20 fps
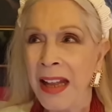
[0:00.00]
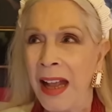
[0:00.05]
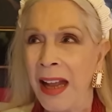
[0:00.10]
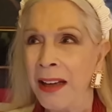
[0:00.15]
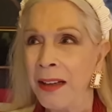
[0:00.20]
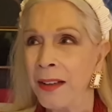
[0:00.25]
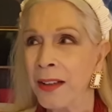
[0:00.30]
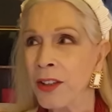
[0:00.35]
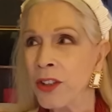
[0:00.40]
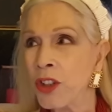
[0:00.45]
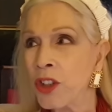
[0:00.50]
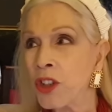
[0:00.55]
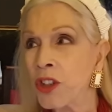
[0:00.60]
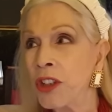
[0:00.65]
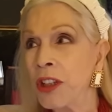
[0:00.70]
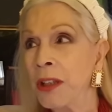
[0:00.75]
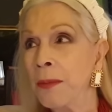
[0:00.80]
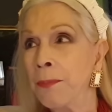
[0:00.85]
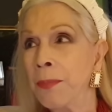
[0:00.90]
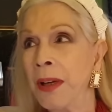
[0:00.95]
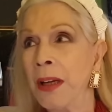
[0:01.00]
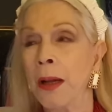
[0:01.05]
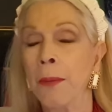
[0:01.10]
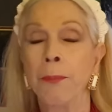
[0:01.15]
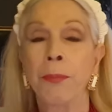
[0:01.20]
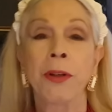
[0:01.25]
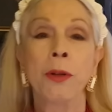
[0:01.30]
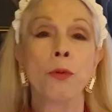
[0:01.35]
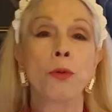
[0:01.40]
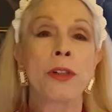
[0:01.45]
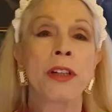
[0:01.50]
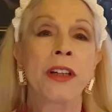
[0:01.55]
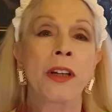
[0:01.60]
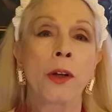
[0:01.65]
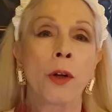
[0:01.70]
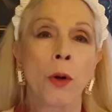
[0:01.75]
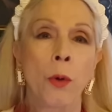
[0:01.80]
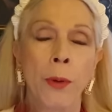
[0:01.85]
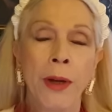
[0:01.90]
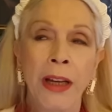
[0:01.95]
and that she'd been a beauty
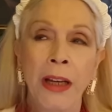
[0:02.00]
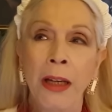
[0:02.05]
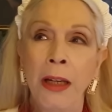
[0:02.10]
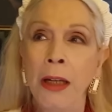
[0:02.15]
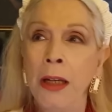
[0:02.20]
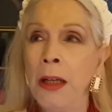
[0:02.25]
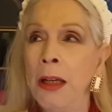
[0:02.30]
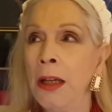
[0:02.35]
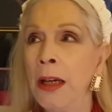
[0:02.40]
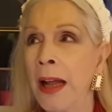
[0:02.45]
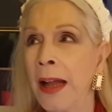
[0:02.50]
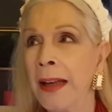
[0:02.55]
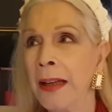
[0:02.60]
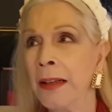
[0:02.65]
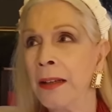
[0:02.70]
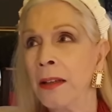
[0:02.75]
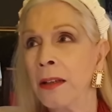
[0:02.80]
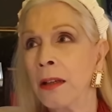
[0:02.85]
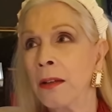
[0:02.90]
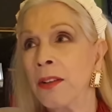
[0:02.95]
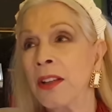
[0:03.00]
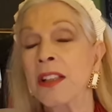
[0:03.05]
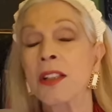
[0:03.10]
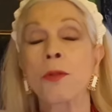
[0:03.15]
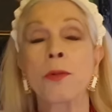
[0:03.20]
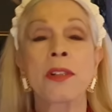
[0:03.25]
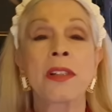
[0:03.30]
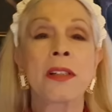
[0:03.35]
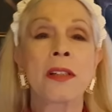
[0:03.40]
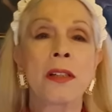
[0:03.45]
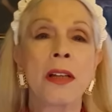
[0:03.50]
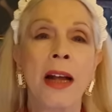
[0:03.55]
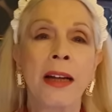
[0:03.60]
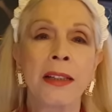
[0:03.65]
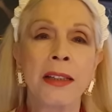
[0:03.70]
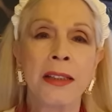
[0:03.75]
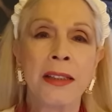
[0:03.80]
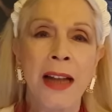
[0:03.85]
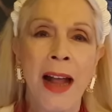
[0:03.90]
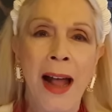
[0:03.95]
queen, and this was
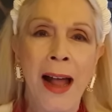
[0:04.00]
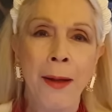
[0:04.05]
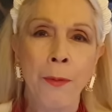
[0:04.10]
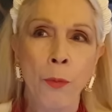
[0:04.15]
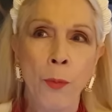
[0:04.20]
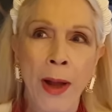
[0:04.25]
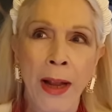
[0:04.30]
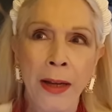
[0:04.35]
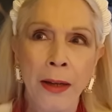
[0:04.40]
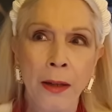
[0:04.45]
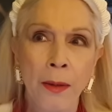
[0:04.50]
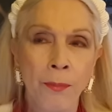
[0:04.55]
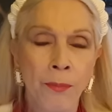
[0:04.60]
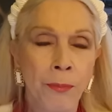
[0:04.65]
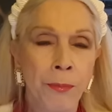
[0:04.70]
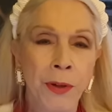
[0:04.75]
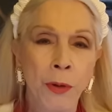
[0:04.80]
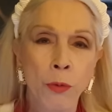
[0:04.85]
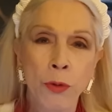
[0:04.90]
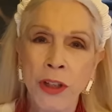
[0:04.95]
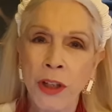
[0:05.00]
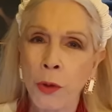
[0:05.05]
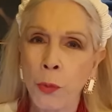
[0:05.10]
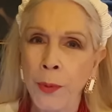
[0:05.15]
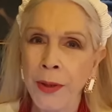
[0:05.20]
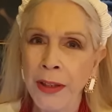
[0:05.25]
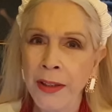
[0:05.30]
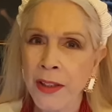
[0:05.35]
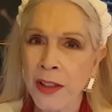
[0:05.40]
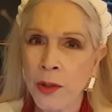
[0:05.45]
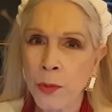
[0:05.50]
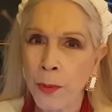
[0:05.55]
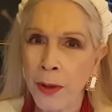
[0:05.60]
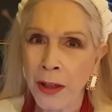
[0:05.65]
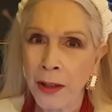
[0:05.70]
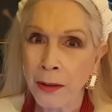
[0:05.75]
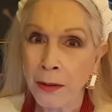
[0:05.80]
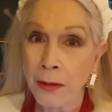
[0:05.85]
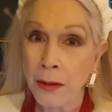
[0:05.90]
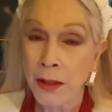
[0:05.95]
at a time when beauty queens
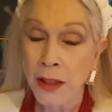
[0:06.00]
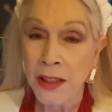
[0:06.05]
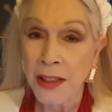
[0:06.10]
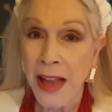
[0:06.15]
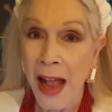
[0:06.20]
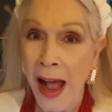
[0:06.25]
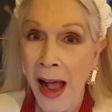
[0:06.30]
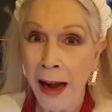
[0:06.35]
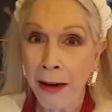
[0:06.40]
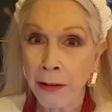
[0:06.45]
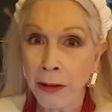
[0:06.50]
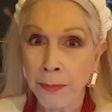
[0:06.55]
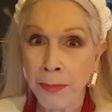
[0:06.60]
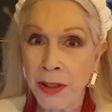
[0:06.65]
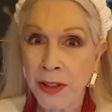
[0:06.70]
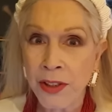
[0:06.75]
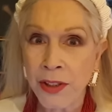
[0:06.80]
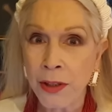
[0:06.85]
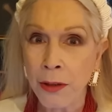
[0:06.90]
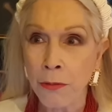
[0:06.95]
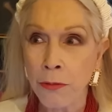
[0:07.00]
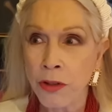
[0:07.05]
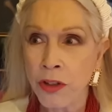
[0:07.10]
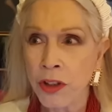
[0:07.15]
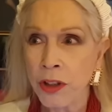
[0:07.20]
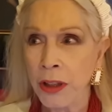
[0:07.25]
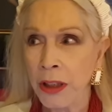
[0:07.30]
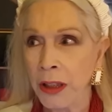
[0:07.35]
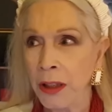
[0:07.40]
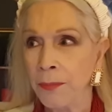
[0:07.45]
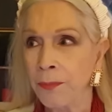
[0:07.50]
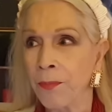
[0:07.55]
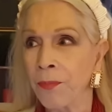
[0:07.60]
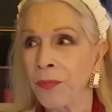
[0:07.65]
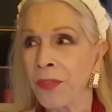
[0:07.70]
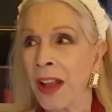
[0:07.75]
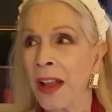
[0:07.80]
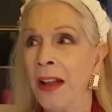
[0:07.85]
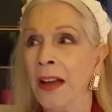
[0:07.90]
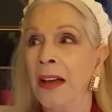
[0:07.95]
were desirable socially.
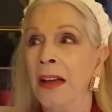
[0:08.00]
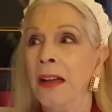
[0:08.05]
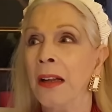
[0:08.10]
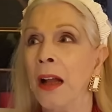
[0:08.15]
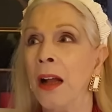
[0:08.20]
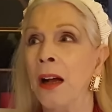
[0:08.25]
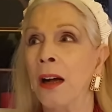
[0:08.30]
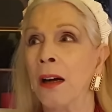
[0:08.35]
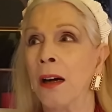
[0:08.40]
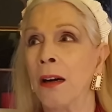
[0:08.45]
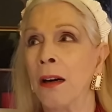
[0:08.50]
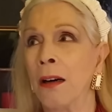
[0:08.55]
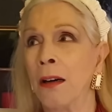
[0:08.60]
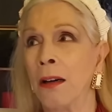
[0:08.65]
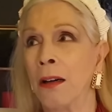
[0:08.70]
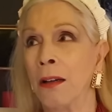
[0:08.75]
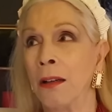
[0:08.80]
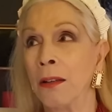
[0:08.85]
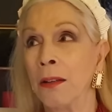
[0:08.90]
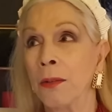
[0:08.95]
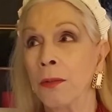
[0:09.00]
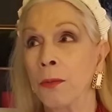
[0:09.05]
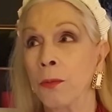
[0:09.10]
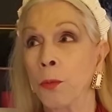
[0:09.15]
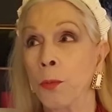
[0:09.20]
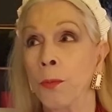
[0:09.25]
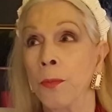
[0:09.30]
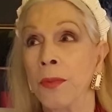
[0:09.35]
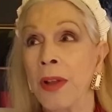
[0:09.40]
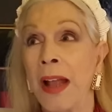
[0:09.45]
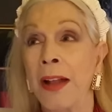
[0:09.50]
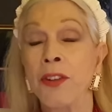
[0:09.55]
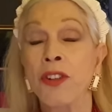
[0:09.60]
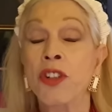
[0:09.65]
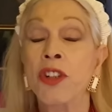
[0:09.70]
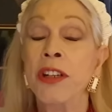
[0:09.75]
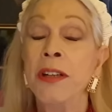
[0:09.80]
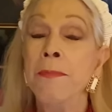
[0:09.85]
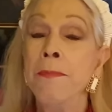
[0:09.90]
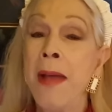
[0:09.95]
And
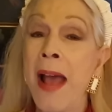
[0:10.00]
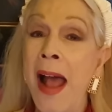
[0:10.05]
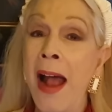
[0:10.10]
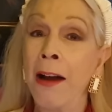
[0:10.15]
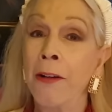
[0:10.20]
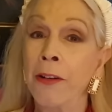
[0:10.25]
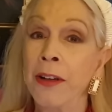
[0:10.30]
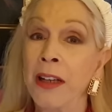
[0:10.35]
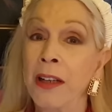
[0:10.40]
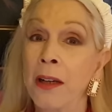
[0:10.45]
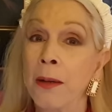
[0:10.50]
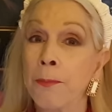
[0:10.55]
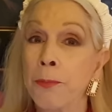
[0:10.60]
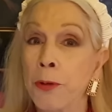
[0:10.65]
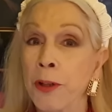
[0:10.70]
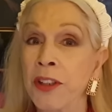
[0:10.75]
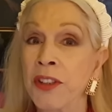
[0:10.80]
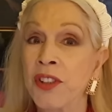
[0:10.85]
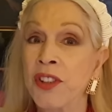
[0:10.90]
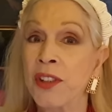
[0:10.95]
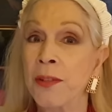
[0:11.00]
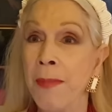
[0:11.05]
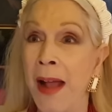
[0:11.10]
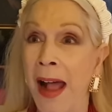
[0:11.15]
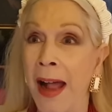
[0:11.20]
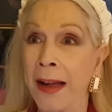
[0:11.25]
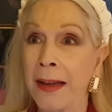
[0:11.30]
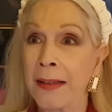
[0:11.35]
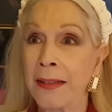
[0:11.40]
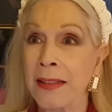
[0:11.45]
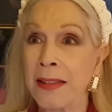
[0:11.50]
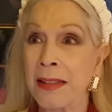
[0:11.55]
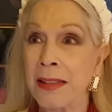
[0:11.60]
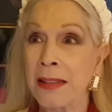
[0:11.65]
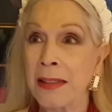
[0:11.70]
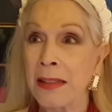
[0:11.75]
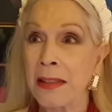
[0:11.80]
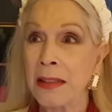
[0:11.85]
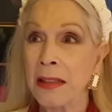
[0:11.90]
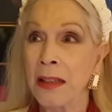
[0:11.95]
she married Prince
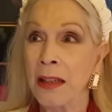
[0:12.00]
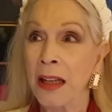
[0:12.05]
Max